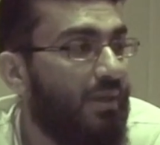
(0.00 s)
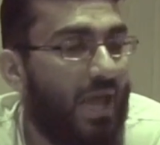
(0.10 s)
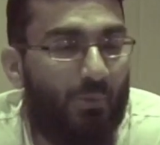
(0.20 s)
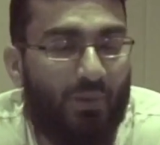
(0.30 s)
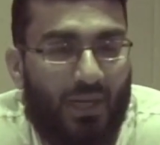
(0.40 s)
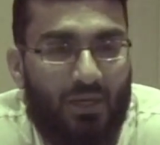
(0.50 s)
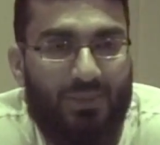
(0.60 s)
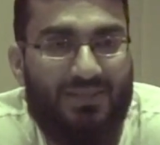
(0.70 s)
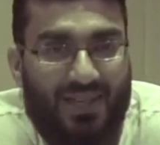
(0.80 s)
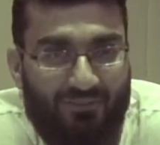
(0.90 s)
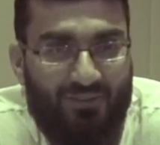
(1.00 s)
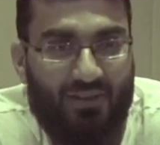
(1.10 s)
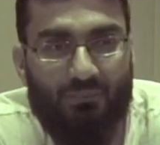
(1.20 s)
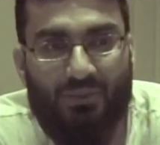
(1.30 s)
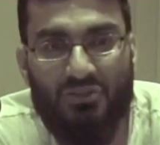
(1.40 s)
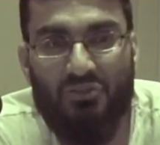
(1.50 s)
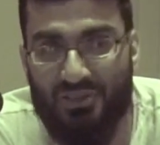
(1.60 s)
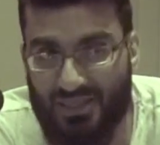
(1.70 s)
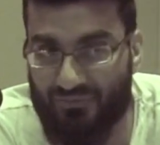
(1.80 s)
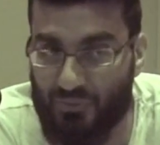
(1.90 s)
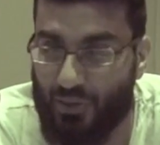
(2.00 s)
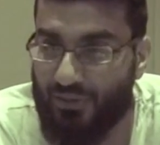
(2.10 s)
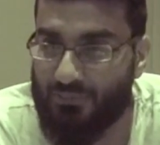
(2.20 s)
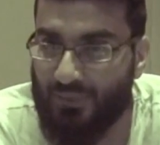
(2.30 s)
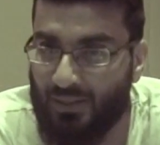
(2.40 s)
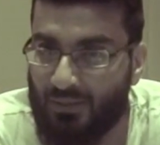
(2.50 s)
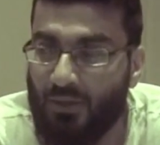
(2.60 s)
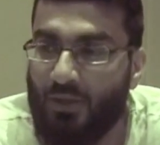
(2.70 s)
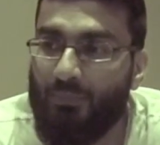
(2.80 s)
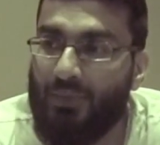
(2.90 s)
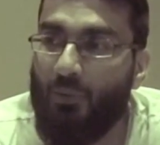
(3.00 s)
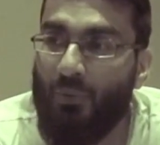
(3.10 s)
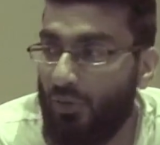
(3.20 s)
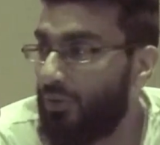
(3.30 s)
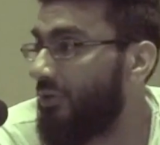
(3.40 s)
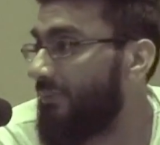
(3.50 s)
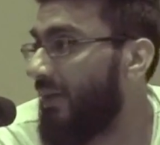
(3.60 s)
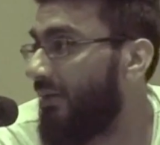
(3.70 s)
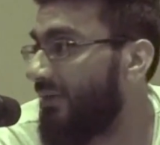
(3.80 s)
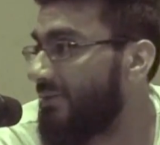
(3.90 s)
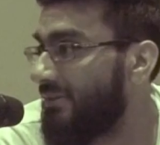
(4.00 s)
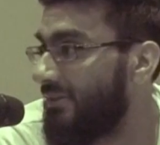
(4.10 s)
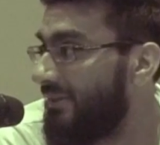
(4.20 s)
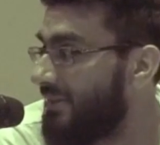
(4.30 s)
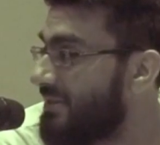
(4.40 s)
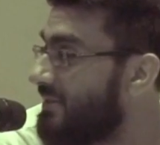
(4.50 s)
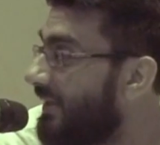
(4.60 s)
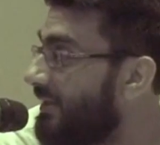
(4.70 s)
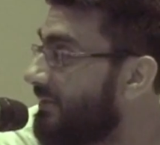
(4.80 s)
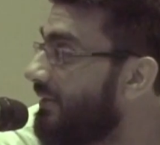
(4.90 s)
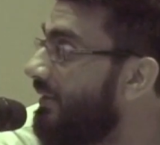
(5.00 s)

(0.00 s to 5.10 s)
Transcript: And we cannot be definite that a person who doesn't have sweat on his brow will not go to paradise. It's just signs.